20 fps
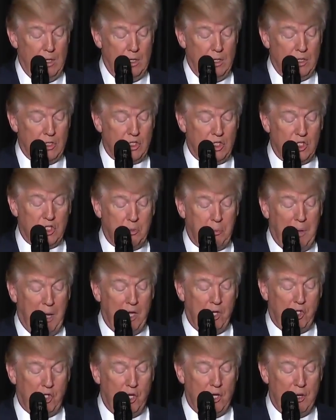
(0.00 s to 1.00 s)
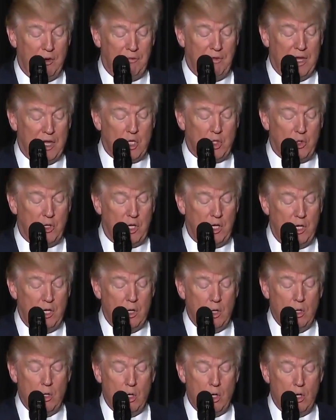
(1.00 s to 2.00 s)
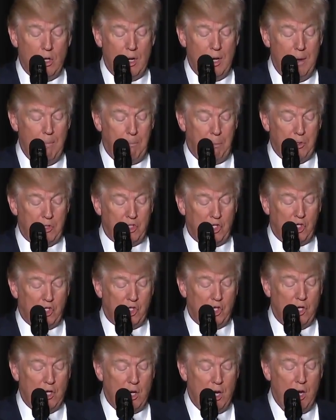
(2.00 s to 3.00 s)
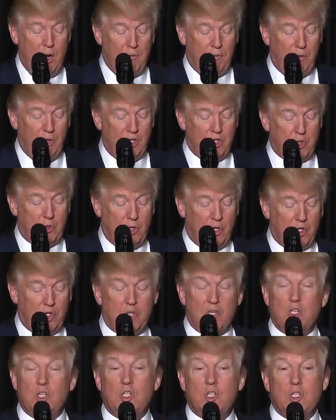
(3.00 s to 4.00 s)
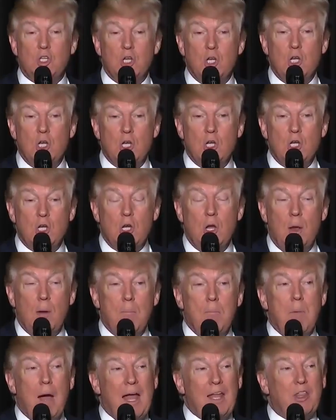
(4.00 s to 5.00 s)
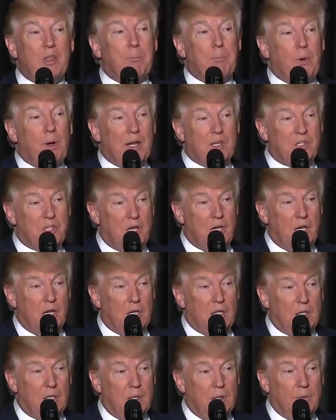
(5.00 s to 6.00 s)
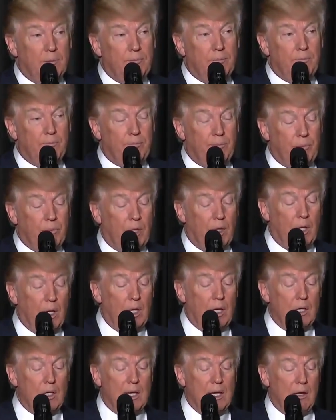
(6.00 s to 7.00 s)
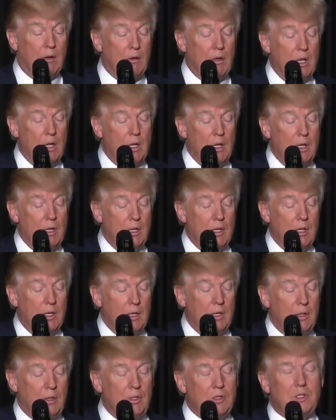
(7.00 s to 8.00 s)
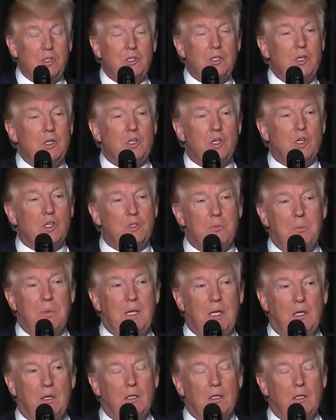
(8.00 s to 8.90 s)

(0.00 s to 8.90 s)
Suspension of entry or imposition of restrictions by the president. Okay, now, this isn't just me.